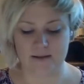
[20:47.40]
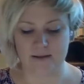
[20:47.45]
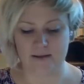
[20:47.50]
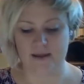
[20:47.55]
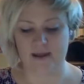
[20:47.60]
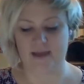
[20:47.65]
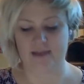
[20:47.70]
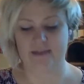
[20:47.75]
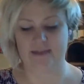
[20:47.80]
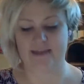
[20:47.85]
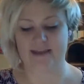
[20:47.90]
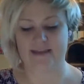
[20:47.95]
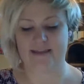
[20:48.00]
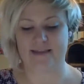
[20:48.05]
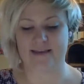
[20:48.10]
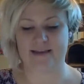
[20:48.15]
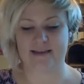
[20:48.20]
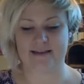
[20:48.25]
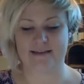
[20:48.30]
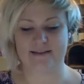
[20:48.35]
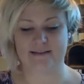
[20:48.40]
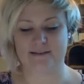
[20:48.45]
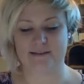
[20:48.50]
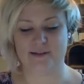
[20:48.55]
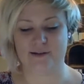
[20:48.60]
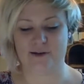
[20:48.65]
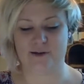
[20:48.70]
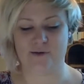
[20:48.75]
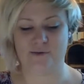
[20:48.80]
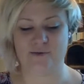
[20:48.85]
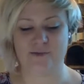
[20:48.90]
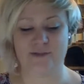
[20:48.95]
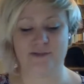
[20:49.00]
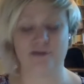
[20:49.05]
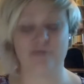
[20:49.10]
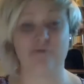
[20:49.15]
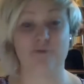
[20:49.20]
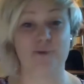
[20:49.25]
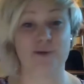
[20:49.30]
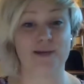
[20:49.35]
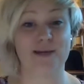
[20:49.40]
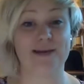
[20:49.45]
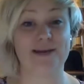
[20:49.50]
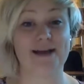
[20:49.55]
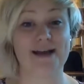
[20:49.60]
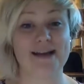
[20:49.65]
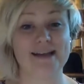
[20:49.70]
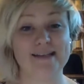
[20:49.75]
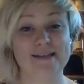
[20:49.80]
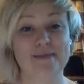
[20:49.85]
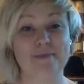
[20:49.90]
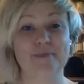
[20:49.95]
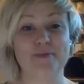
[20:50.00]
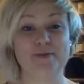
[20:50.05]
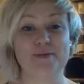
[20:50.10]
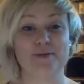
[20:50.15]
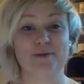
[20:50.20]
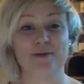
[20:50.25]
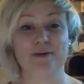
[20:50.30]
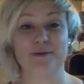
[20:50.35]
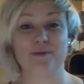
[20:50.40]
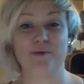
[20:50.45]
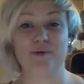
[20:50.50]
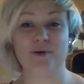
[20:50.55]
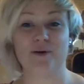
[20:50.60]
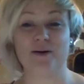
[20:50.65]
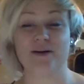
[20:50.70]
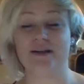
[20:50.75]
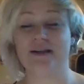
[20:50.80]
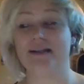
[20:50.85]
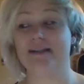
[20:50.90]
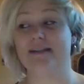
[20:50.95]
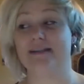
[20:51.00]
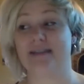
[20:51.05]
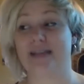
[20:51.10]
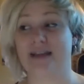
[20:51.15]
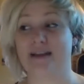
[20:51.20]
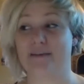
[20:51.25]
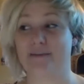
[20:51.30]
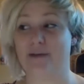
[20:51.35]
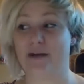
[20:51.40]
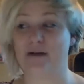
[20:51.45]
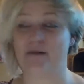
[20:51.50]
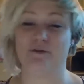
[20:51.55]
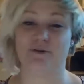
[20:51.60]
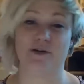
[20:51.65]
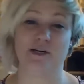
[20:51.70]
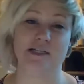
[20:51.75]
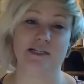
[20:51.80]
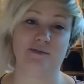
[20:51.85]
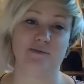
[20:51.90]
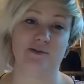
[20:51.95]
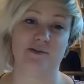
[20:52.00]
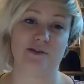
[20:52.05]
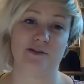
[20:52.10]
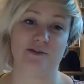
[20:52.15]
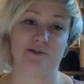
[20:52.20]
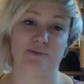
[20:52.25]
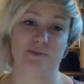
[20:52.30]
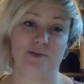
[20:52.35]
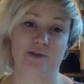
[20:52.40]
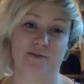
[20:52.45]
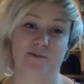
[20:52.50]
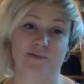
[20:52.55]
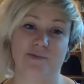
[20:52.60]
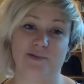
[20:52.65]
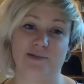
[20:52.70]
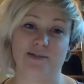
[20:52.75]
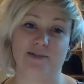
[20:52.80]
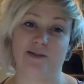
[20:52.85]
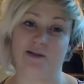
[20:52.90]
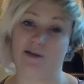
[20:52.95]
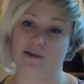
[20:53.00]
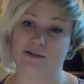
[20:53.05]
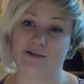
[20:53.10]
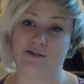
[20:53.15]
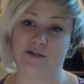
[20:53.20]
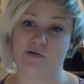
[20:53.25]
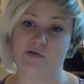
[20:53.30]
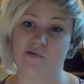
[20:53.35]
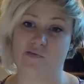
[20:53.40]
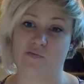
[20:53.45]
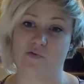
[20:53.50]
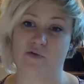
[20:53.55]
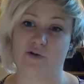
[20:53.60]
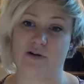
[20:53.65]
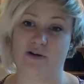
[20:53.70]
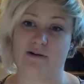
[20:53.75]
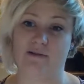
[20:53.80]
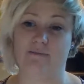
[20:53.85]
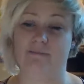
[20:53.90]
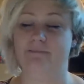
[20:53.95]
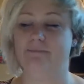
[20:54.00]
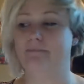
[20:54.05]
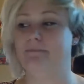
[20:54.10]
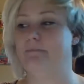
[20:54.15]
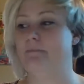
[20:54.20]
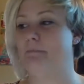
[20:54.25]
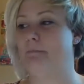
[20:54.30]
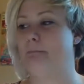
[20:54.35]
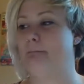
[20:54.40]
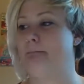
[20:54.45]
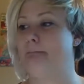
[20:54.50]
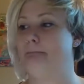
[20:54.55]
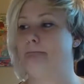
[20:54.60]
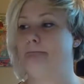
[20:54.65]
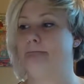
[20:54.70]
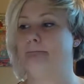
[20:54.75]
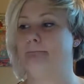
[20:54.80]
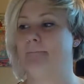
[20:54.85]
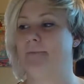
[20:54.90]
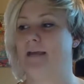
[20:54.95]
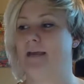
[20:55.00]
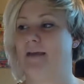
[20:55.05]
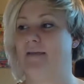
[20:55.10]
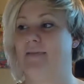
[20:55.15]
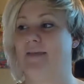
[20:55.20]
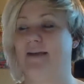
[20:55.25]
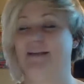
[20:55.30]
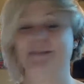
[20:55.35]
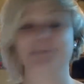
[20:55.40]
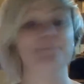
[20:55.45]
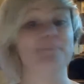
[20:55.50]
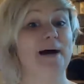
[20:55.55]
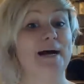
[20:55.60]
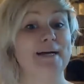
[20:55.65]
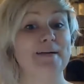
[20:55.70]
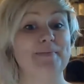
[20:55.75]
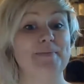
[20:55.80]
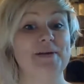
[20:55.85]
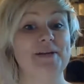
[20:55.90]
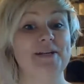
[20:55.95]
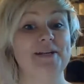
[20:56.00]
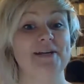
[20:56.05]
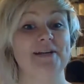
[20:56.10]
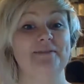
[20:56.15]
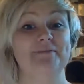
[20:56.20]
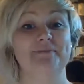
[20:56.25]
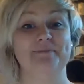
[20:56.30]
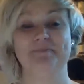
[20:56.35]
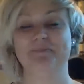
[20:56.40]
I think, avoiding gossip is really important, and setting boundaries with other people is also important. And that's my opinion.